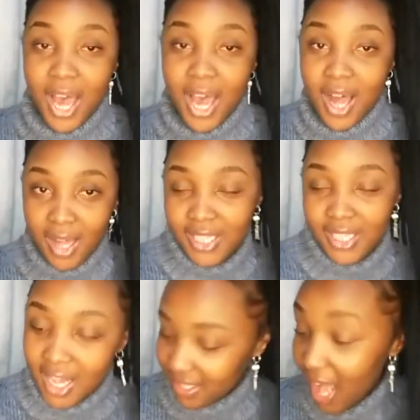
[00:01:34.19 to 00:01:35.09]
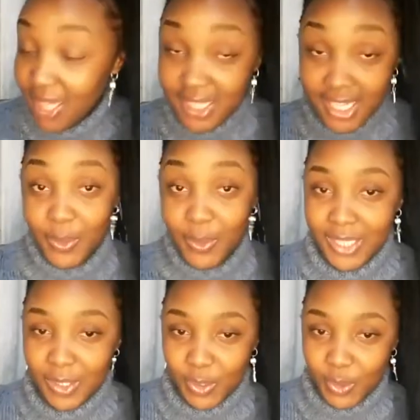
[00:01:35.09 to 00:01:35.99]
I'll tell you
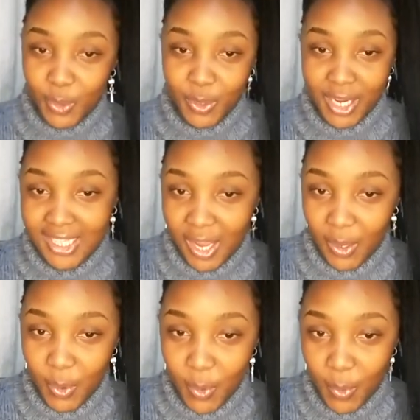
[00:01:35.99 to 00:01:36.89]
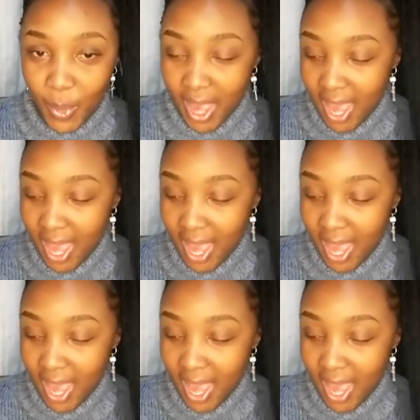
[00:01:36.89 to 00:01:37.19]
guys the story as I go